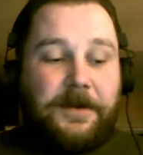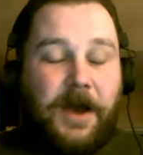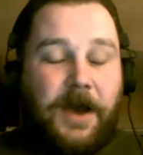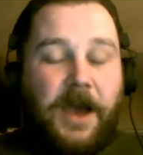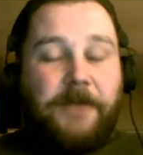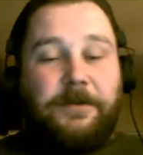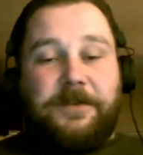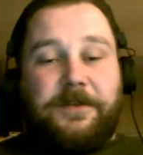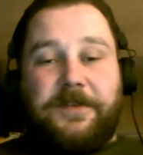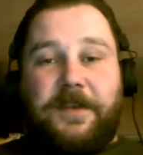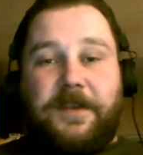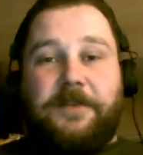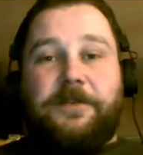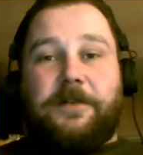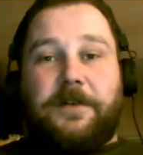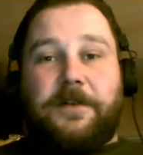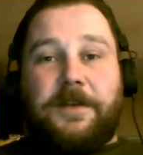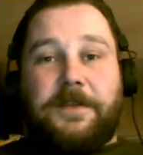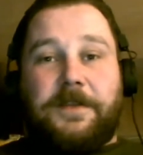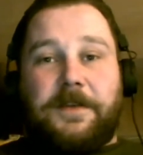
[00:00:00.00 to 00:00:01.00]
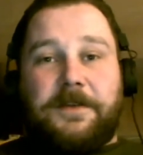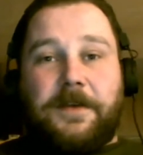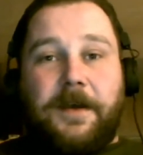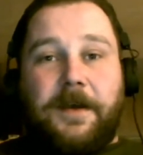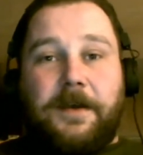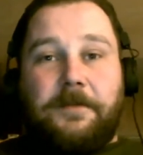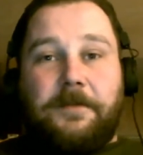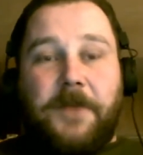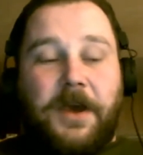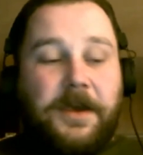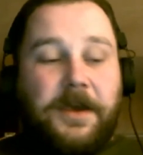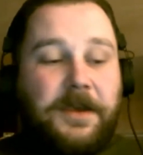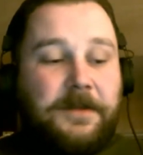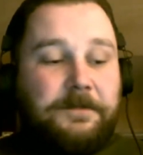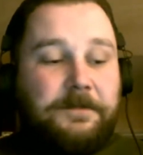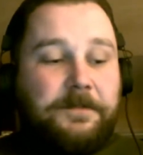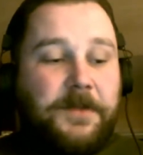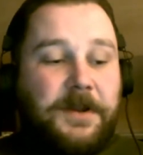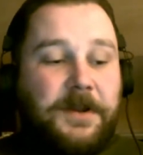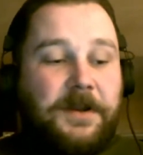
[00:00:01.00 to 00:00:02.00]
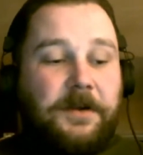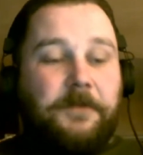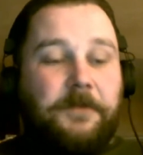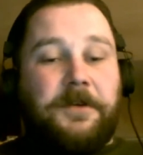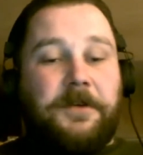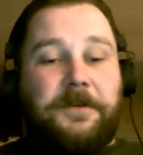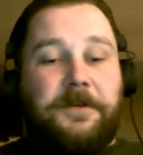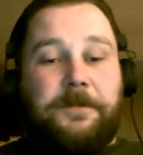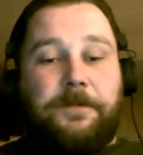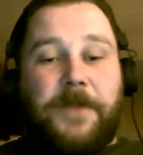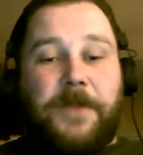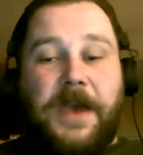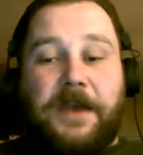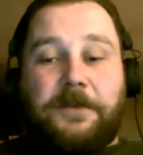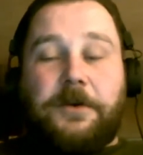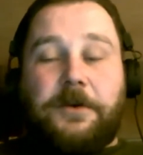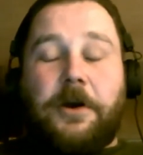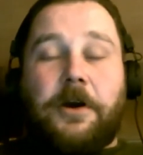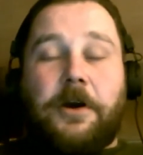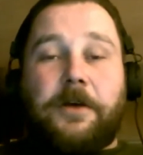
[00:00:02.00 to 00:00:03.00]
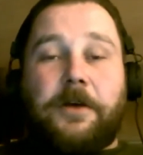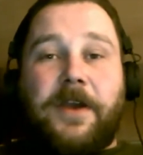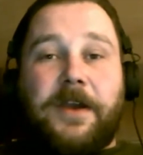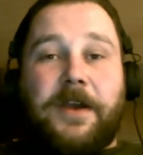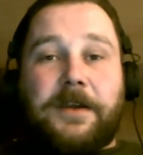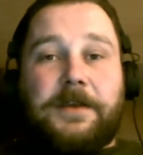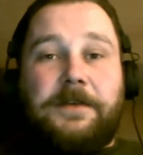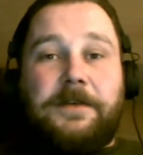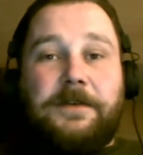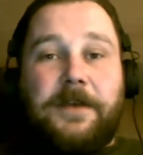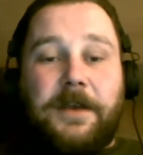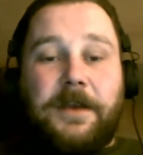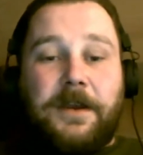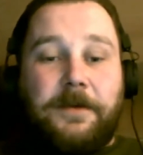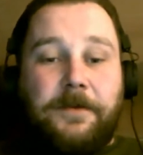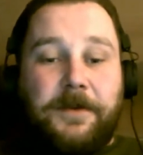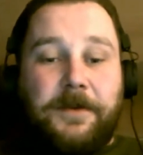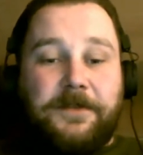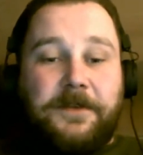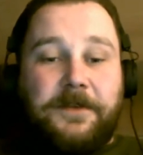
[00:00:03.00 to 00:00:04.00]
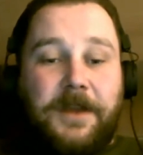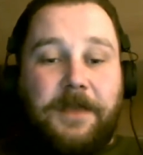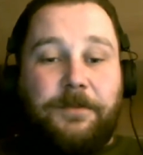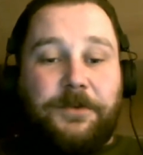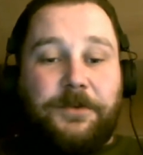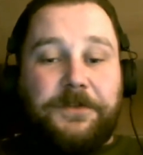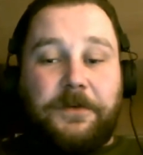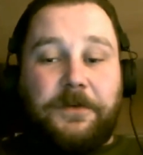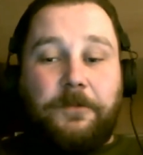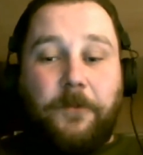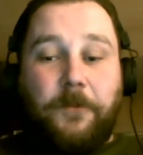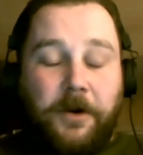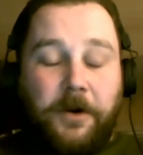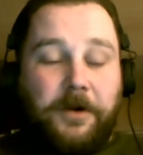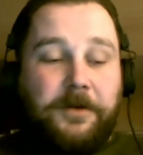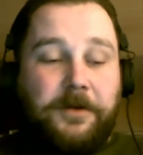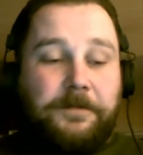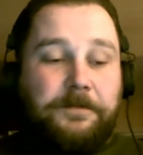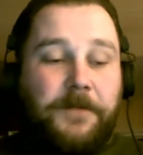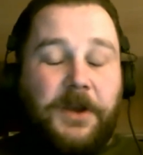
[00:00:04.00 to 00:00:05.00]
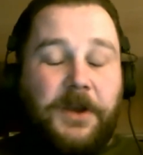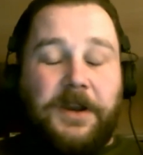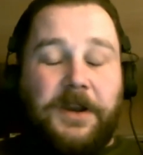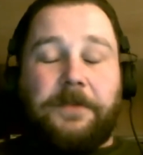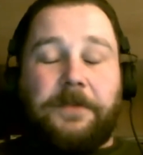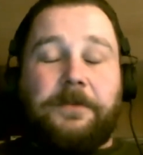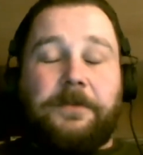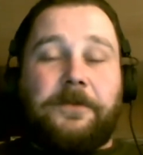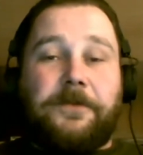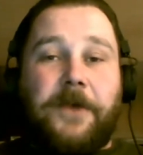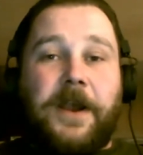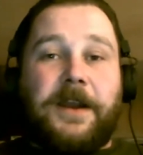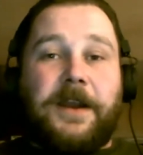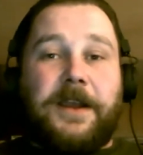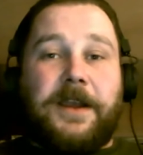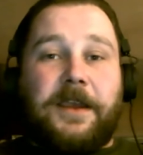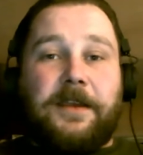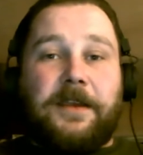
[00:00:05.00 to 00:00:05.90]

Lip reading: I was injured at the time. I had been in a really bad car wreck, and I wasn't able to work Monday through Friday.